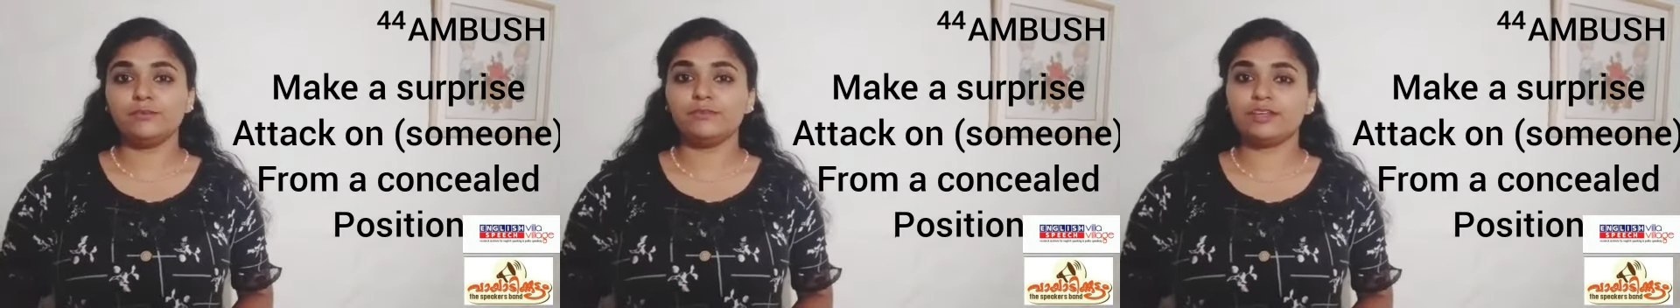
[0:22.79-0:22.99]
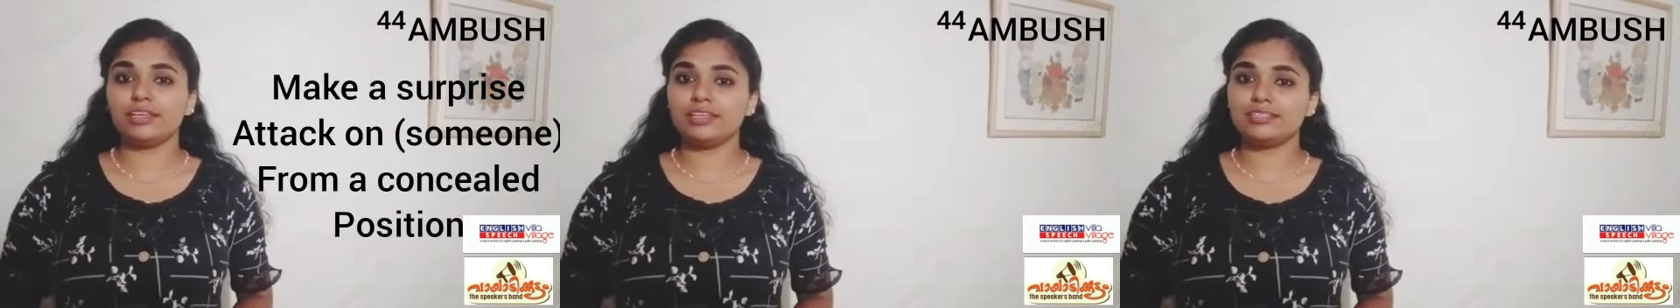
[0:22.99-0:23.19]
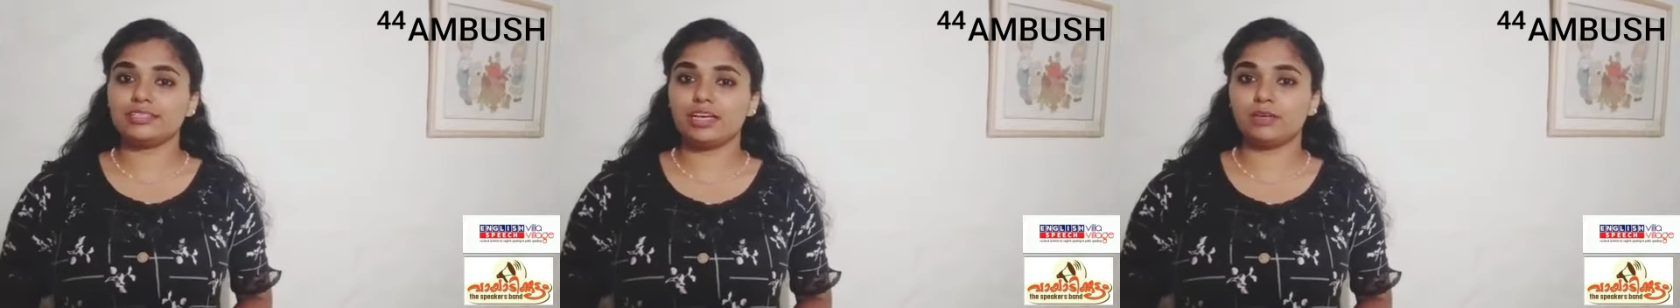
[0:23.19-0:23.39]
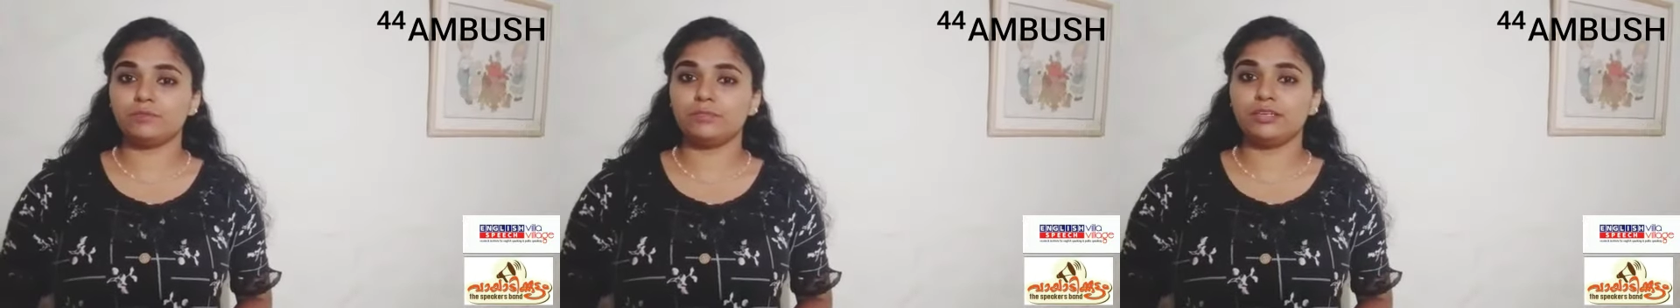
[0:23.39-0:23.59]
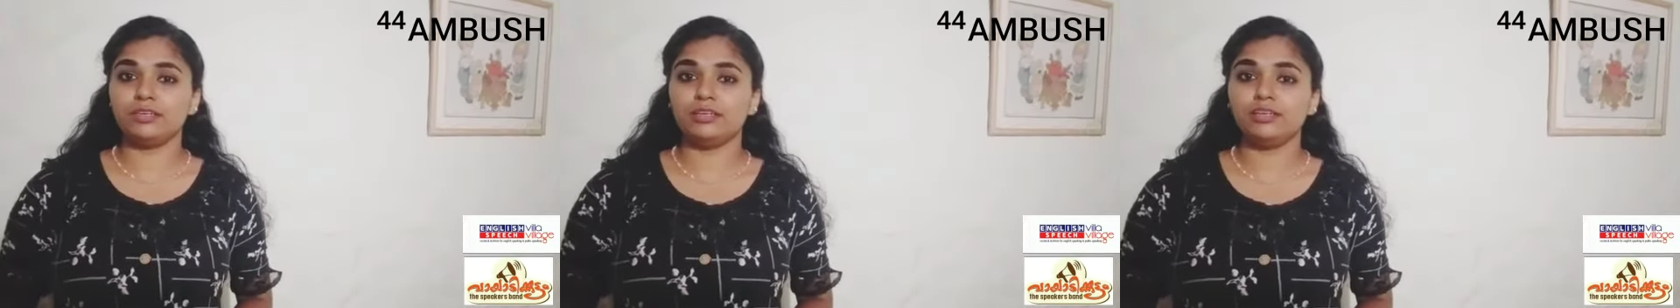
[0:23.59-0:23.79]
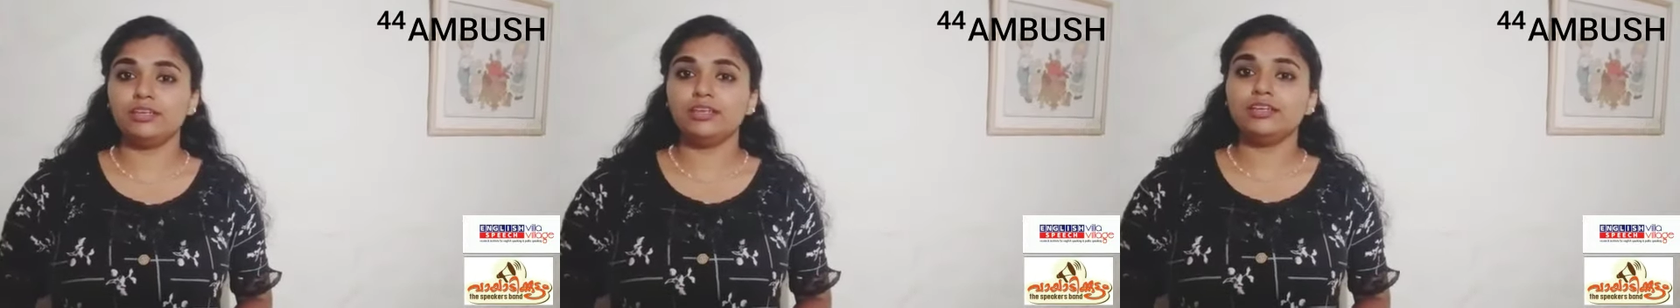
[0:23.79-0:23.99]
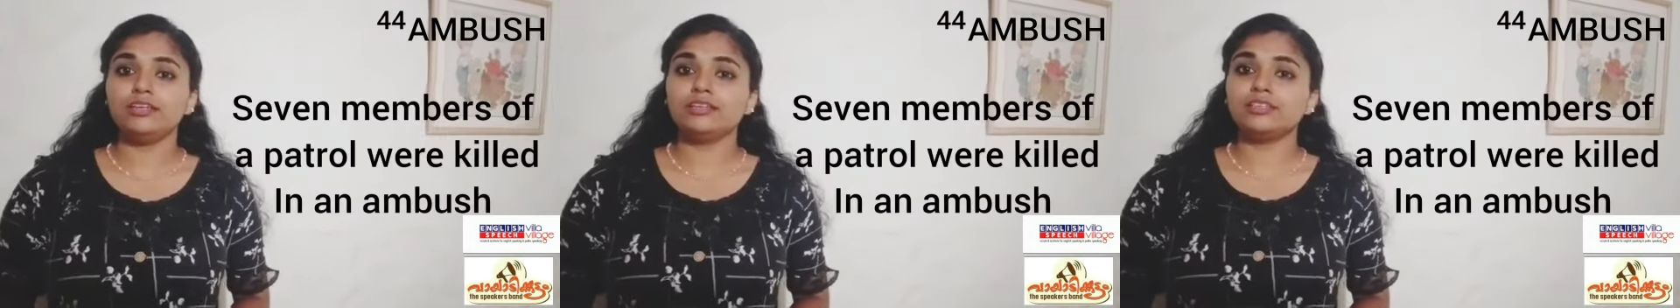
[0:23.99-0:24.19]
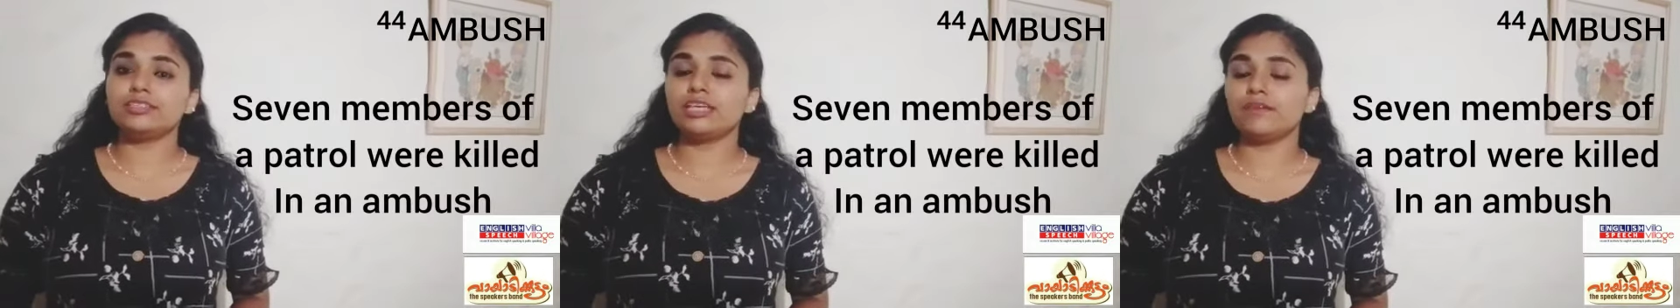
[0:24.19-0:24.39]
For example,
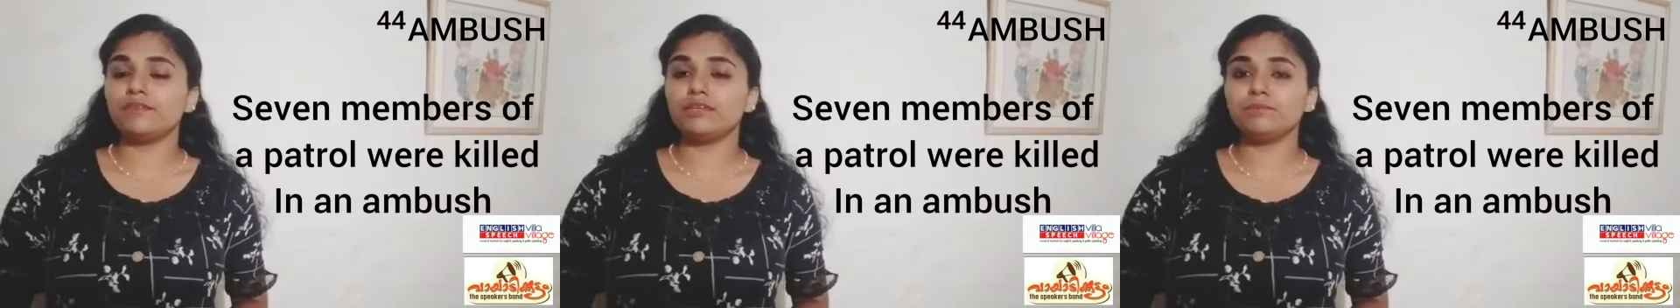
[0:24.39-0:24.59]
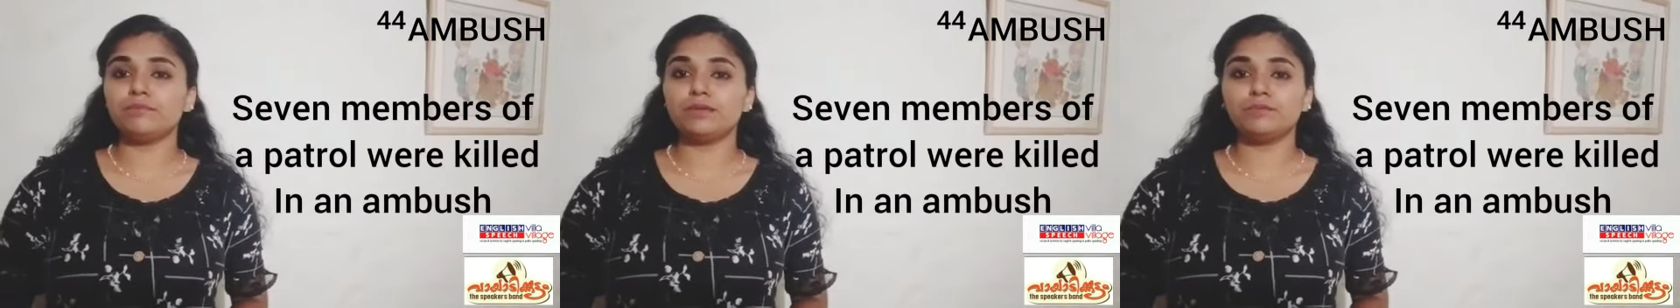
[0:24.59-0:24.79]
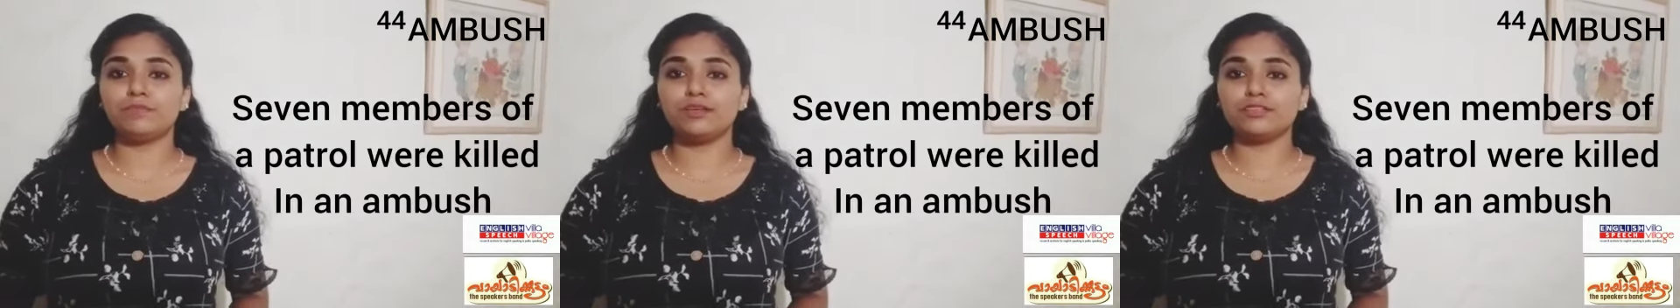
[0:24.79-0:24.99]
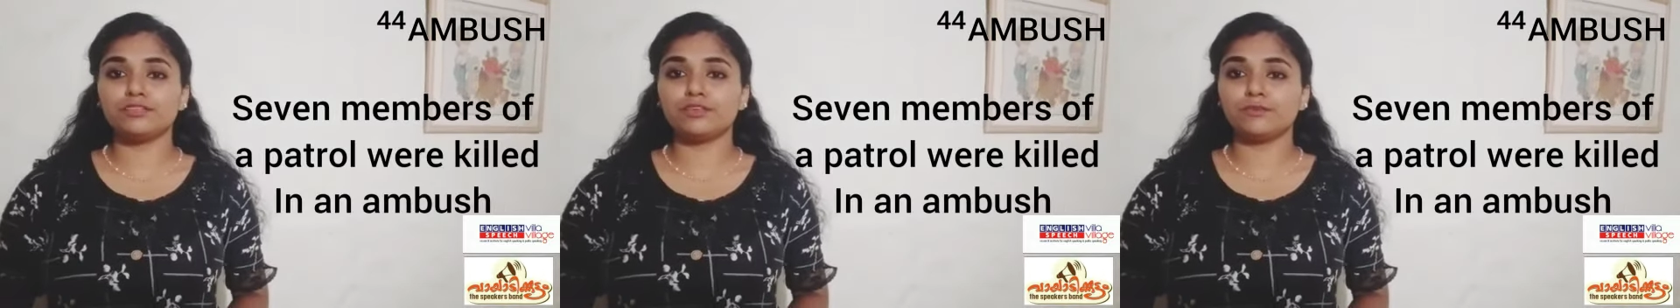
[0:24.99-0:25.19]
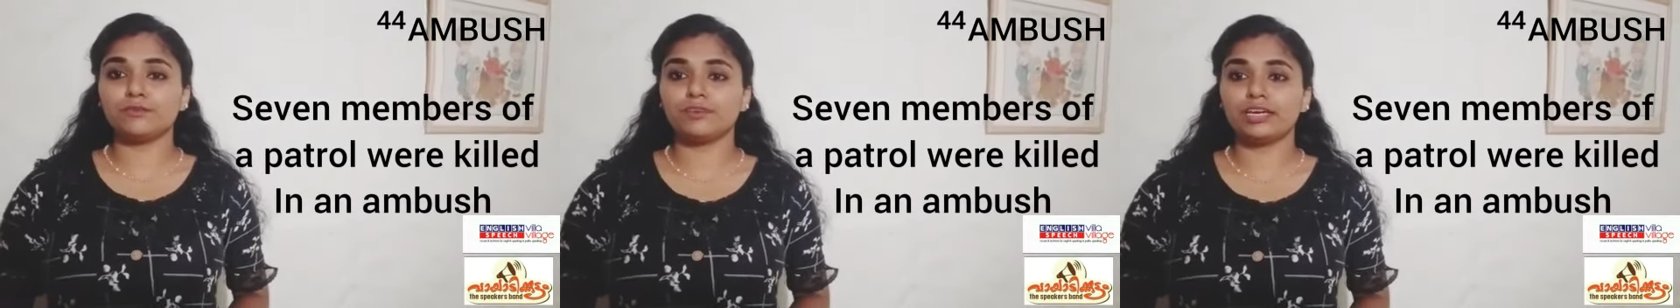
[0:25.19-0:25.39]
seven members